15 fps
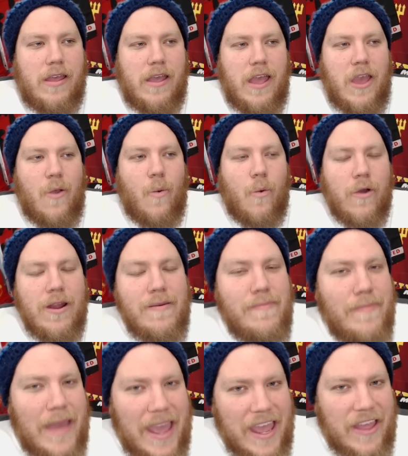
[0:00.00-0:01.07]
It
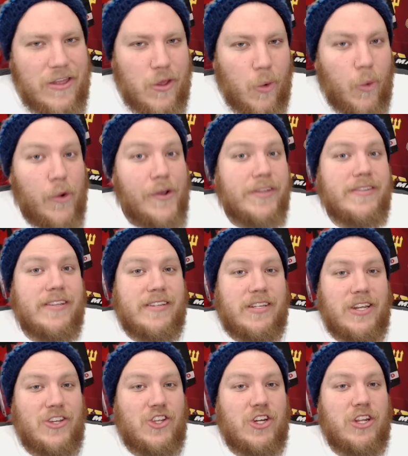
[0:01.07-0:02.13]
wouldn't be the worst
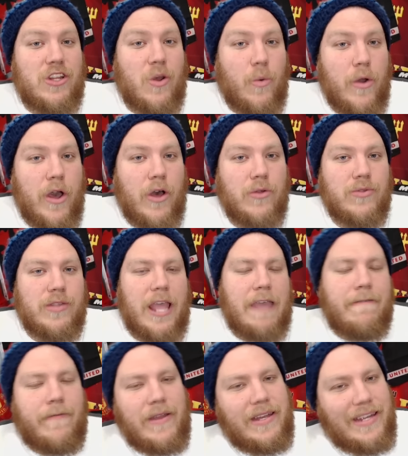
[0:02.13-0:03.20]
decision in the world
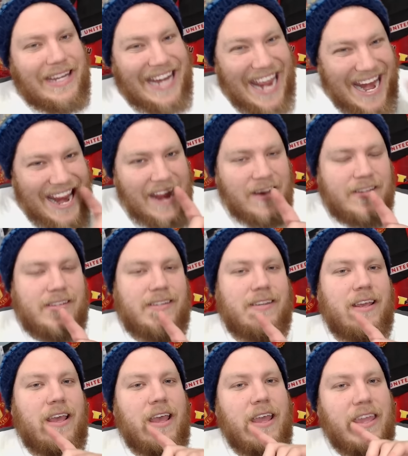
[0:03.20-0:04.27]
if we
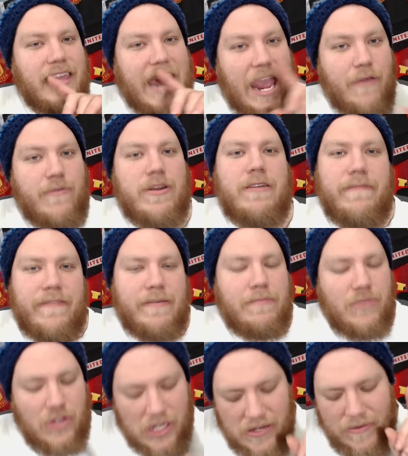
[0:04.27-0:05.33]
didn't get rid of
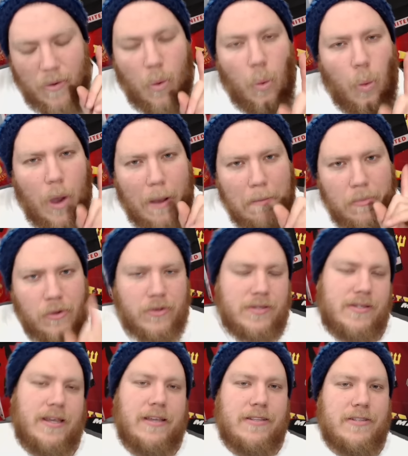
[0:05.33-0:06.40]
him just for one more
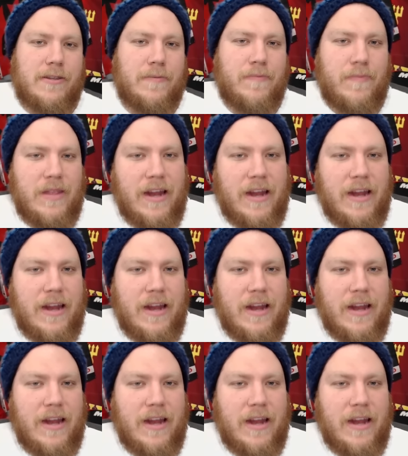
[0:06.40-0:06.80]
season.